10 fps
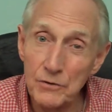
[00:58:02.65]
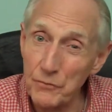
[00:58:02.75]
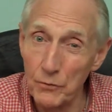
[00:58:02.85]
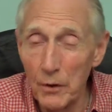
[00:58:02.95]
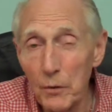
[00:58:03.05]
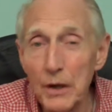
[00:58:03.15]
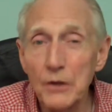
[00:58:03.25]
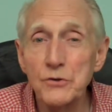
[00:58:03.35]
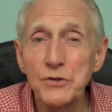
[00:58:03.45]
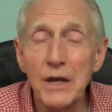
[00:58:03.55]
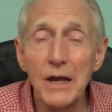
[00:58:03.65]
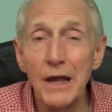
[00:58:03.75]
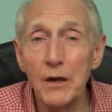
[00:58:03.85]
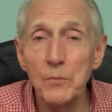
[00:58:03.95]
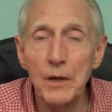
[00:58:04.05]
If you really want to understand
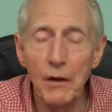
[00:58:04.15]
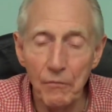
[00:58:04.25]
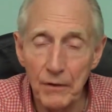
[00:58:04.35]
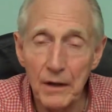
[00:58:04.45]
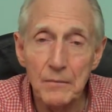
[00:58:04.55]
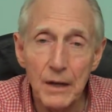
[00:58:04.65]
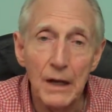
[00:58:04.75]
how to be healthy,